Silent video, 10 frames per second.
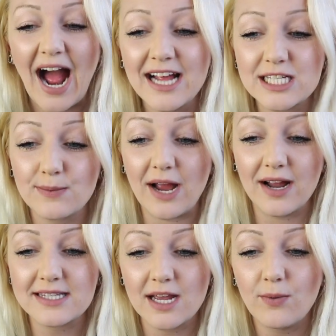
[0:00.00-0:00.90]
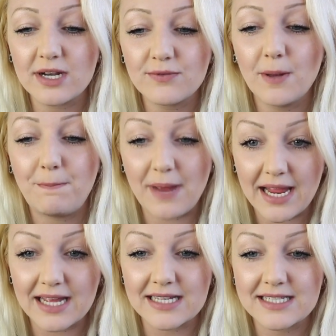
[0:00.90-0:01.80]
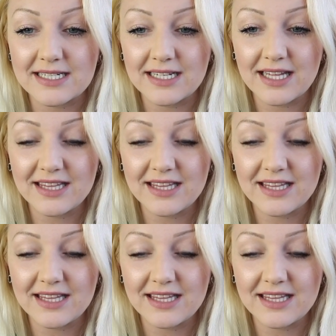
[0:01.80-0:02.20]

I swear, it's like one of the biggest